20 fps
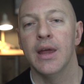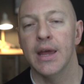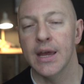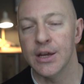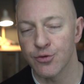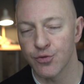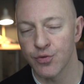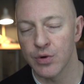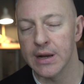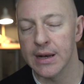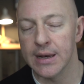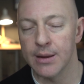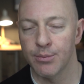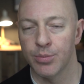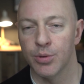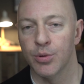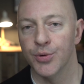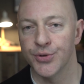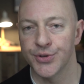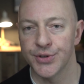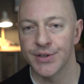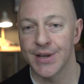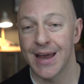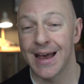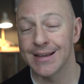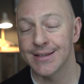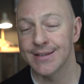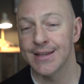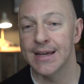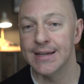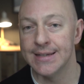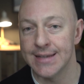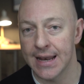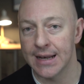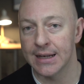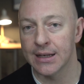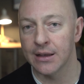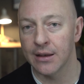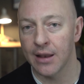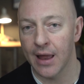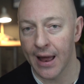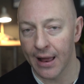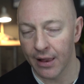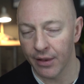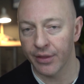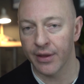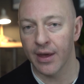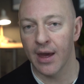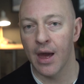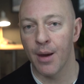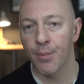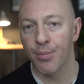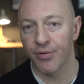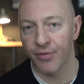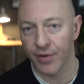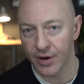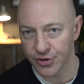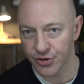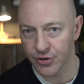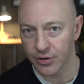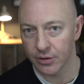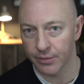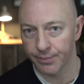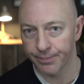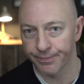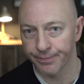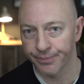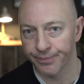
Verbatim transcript: is really important as their dental healthcare professional.